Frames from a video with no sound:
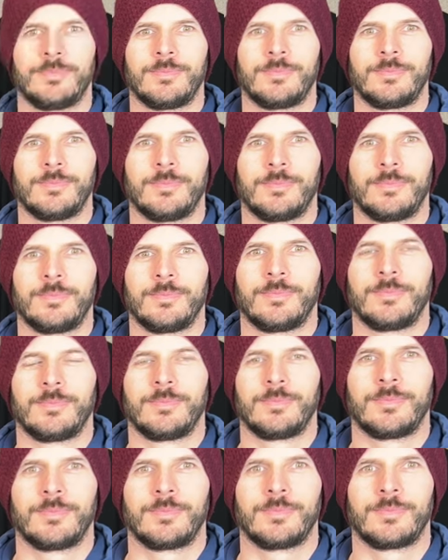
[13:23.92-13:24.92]

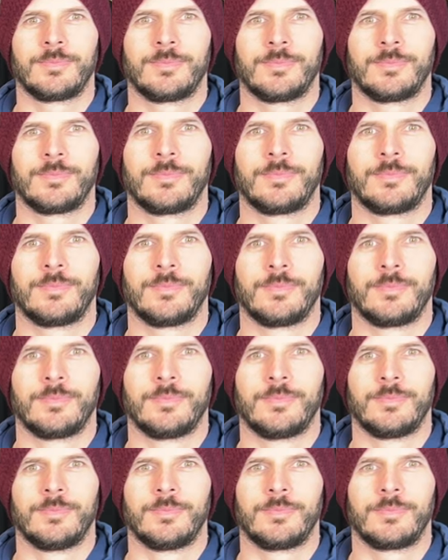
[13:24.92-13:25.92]

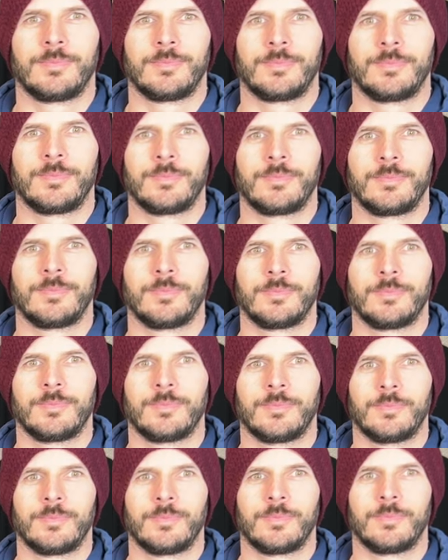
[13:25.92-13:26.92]

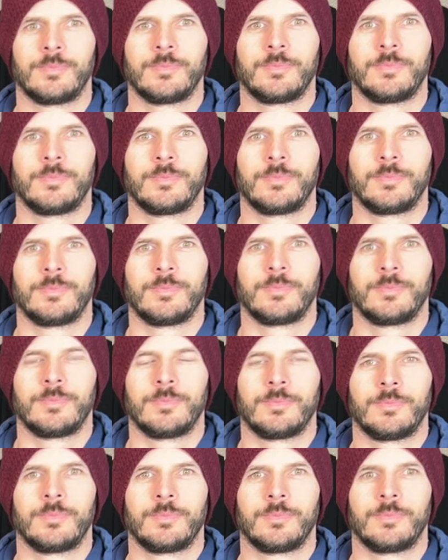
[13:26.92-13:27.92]

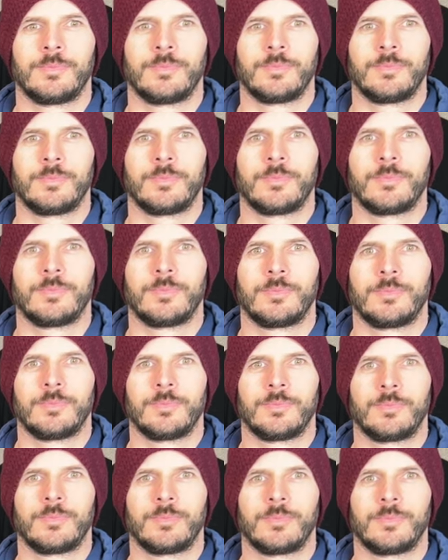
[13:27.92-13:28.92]

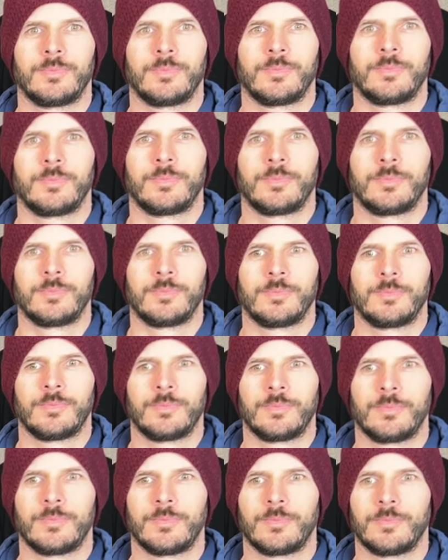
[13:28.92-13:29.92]

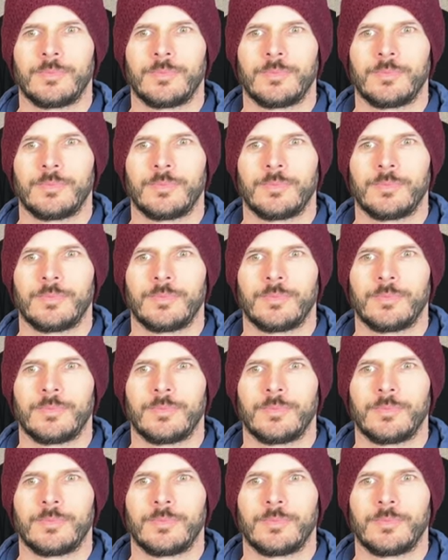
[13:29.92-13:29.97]
[no speech]